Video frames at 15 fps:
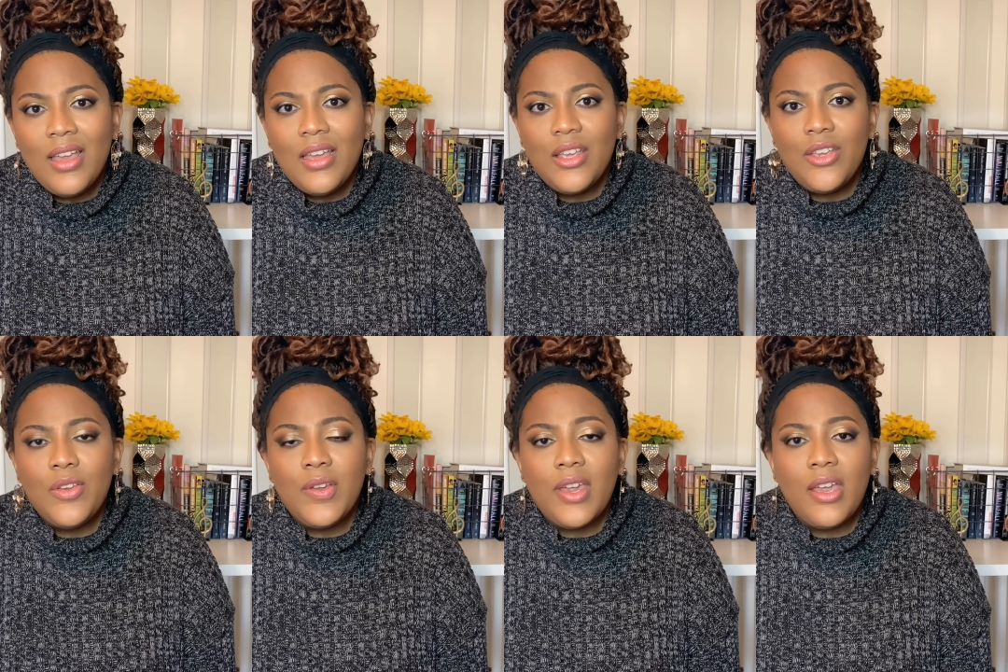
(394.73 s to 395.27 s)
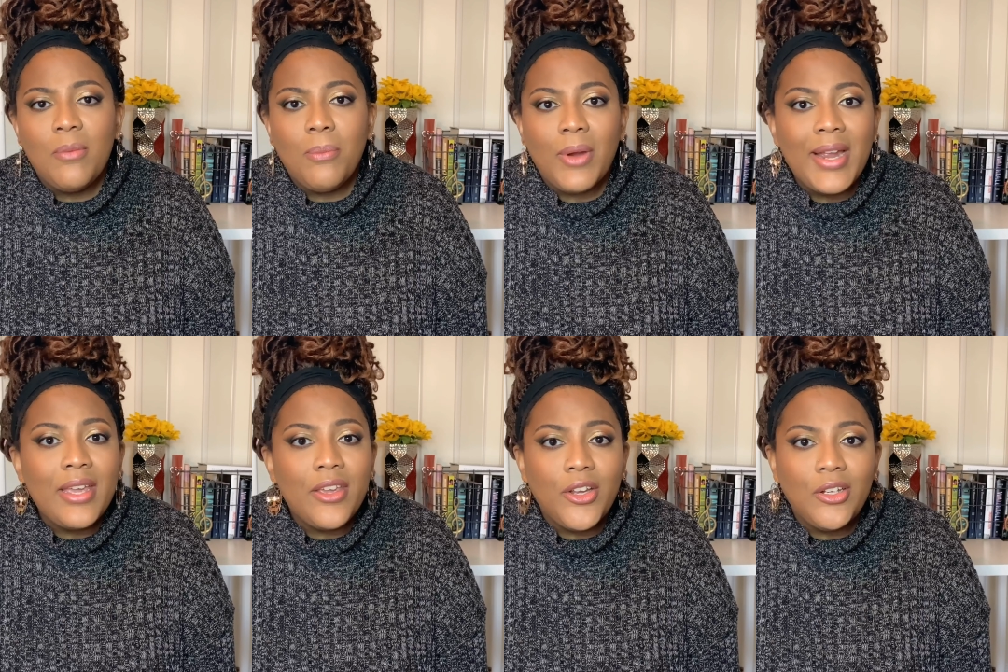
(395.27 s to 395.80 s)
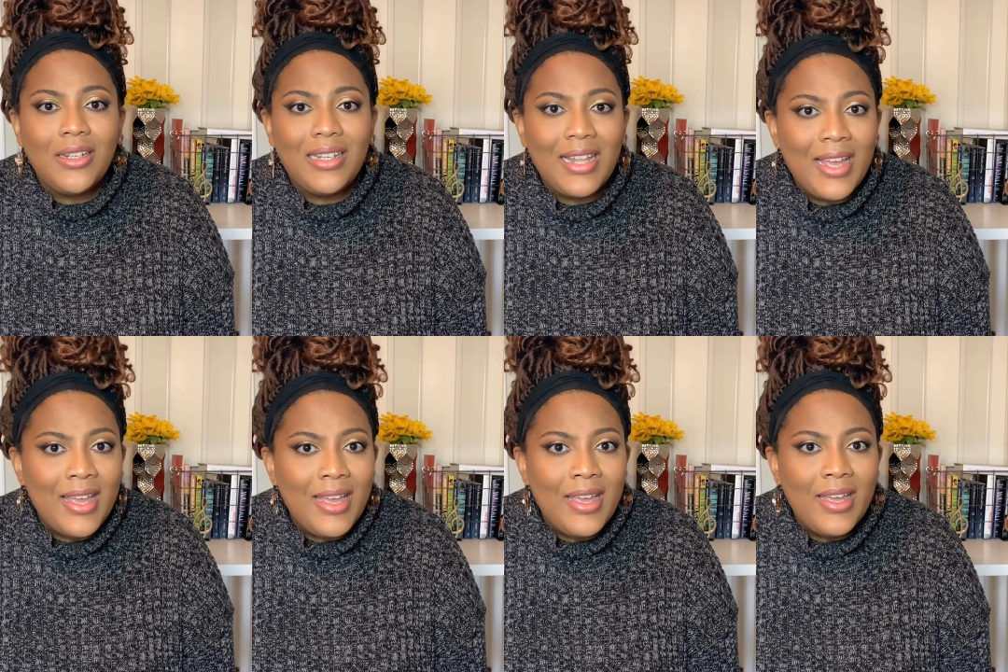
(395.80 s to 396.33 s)
You can break your
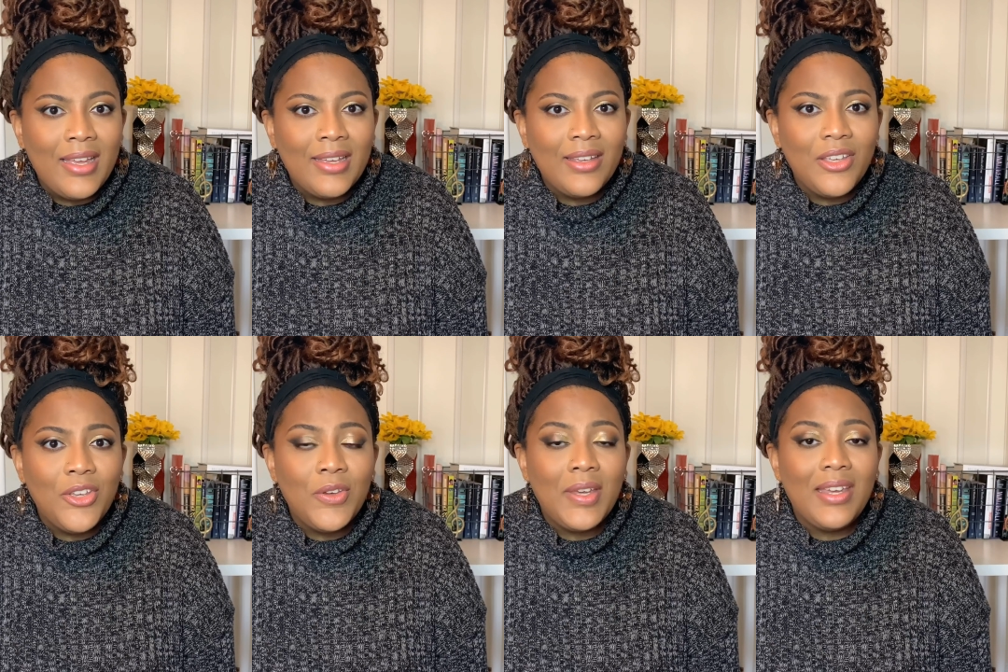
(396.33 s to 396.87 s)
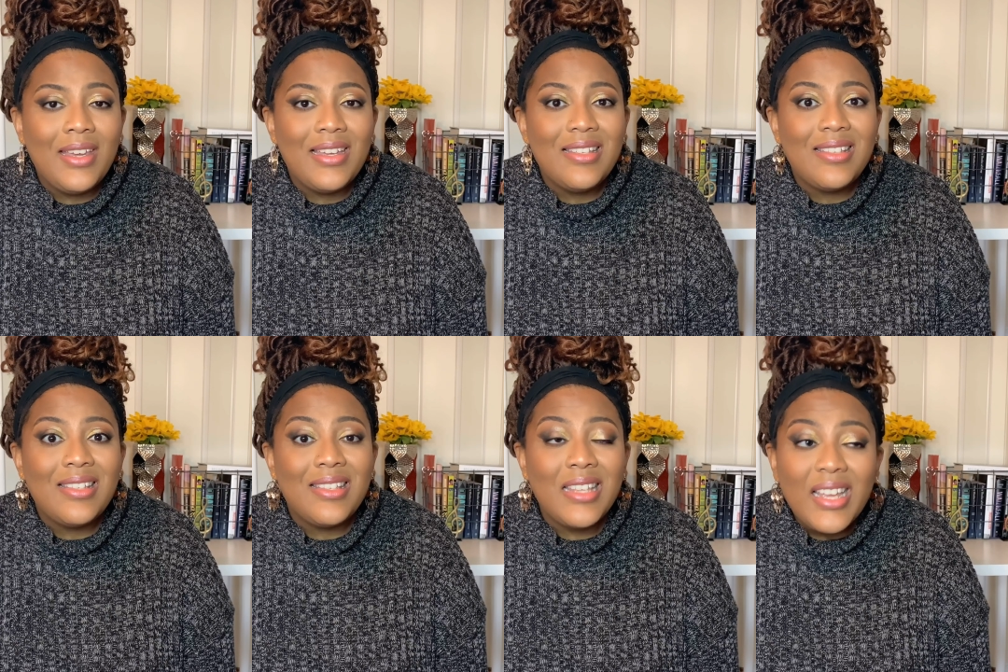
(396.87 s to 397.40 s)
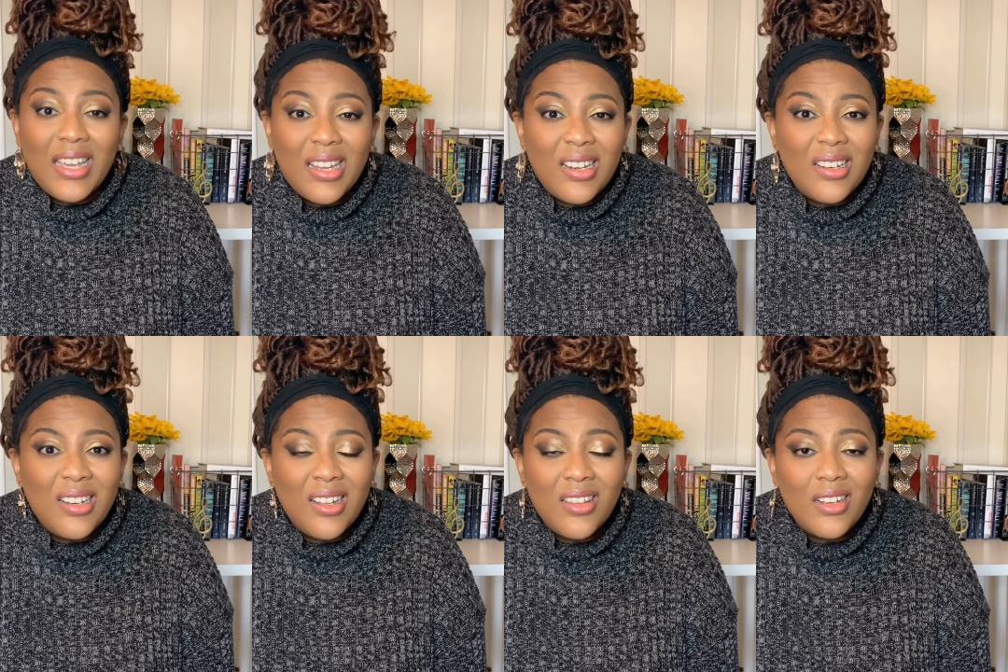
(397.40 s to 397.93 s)
leg, you can get sick in
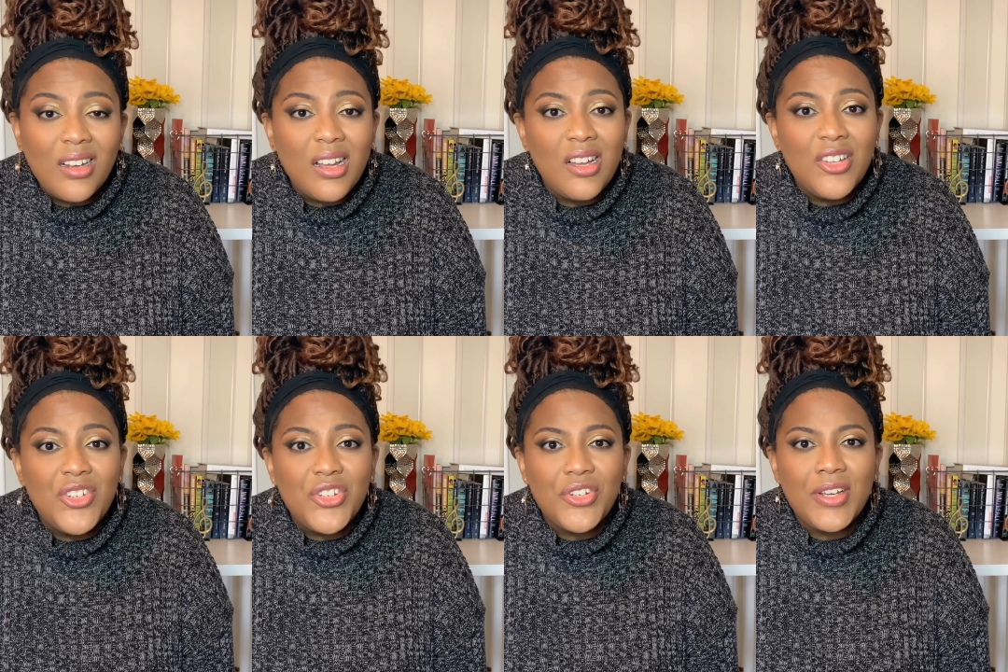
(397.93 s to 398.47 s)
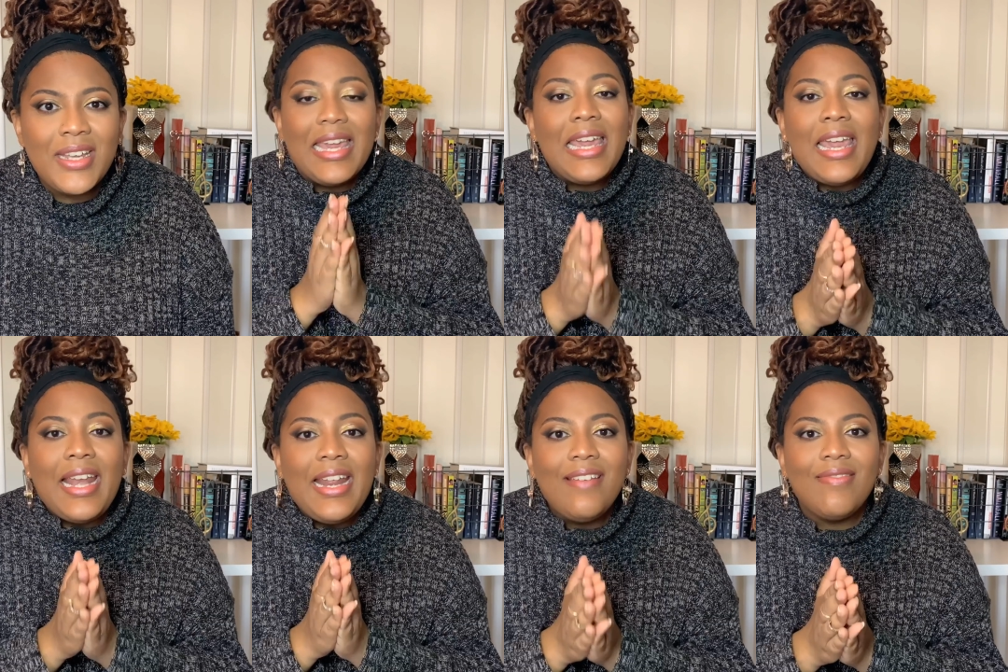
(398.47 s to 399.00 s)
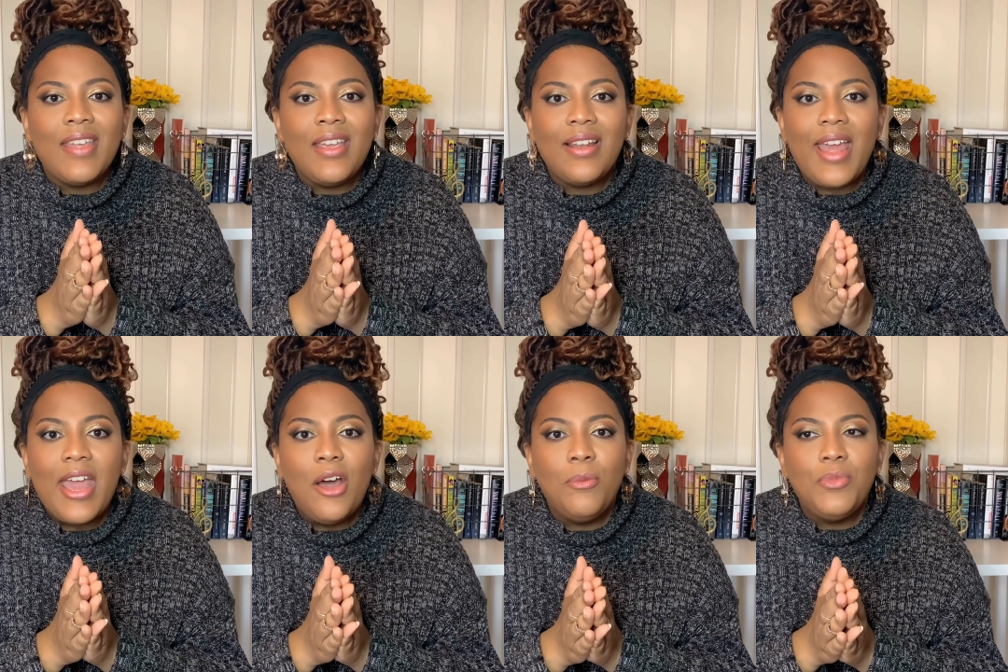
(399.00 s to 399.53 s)
another country, anything that
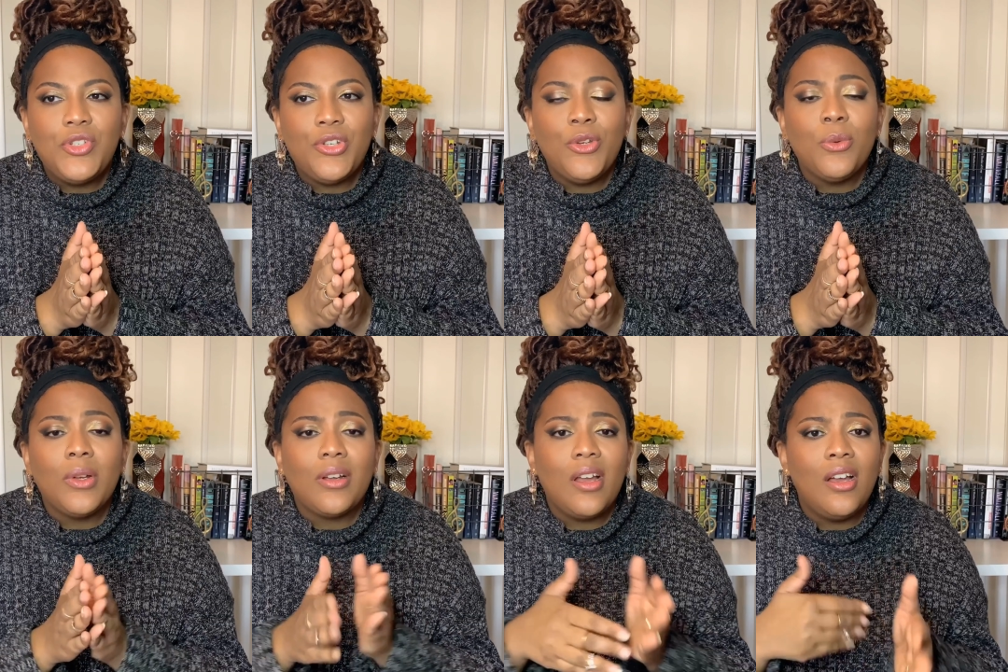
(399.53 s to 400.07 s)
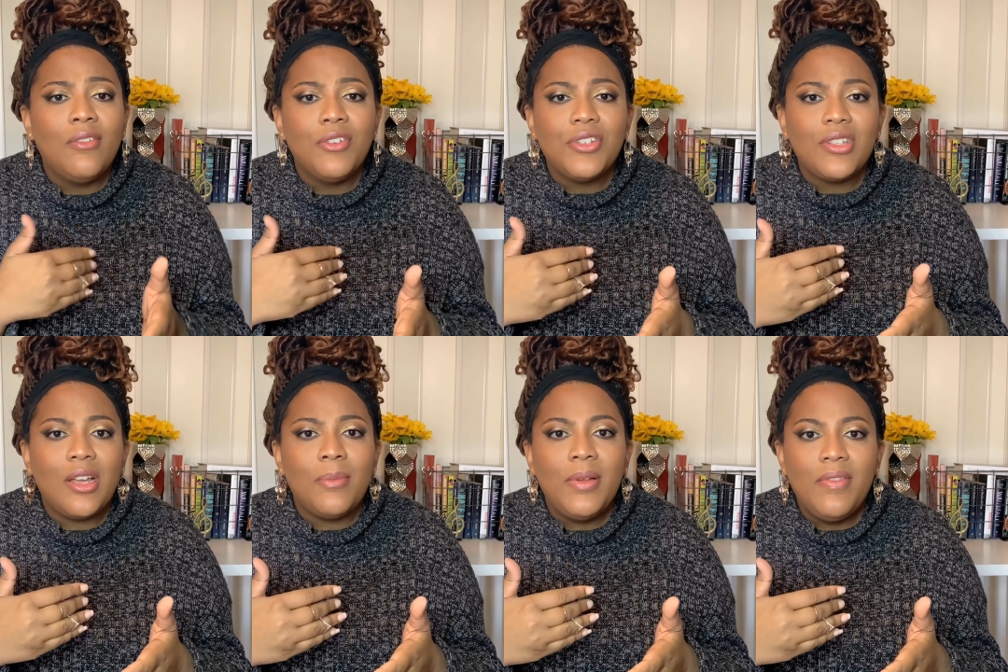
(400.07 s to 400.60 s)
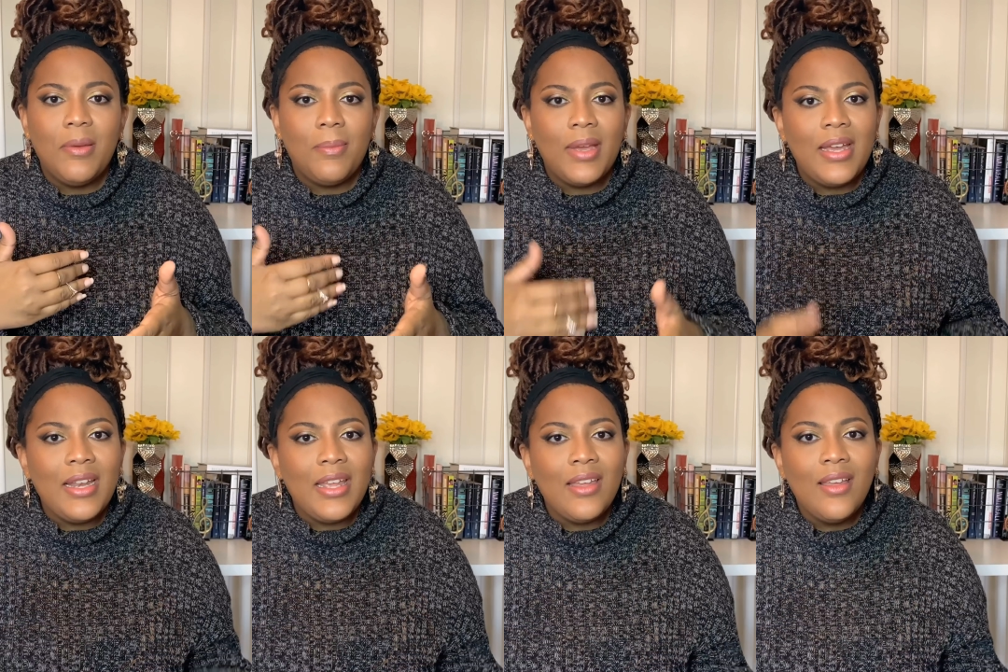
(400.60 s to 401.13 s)
helps you recover some of the money